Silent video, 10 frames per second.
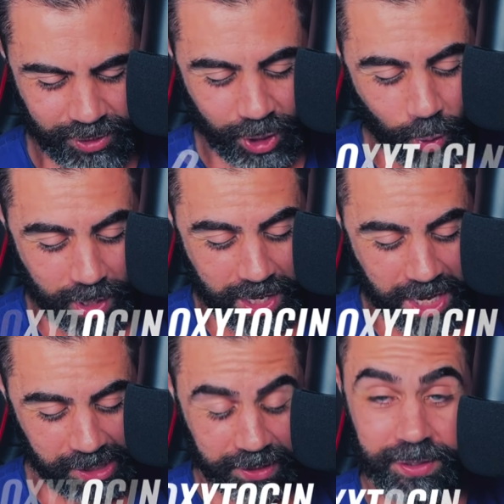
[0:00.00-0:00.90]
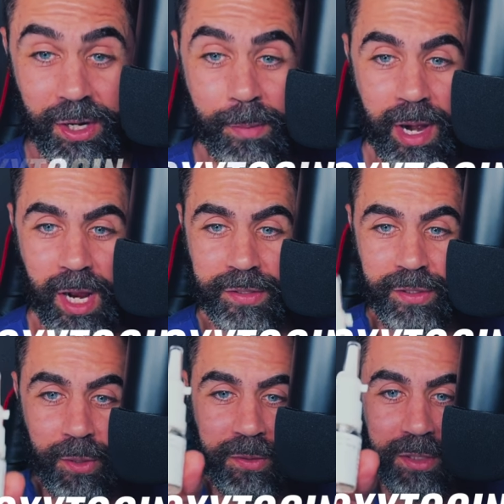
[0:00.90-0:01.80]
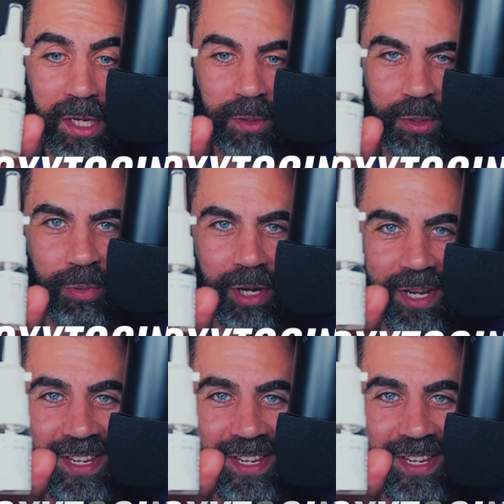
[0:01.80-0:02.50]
So uh, let's talk about oxytocin nasal spray.